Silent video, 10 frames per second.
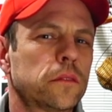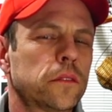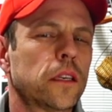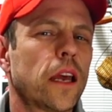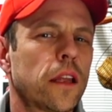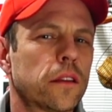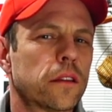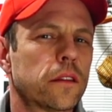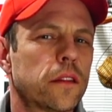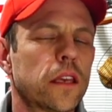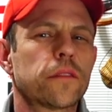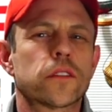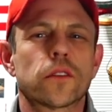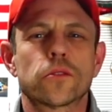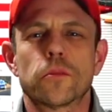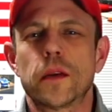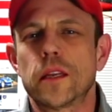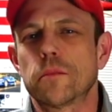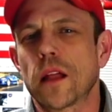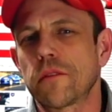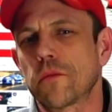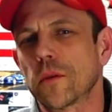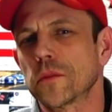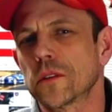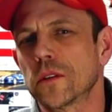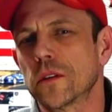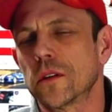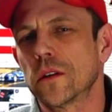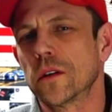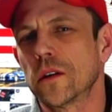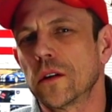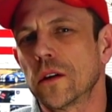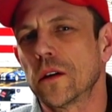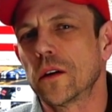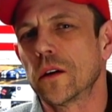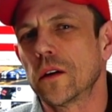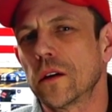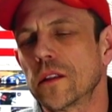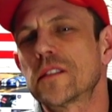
Again, think of the social media platforms. The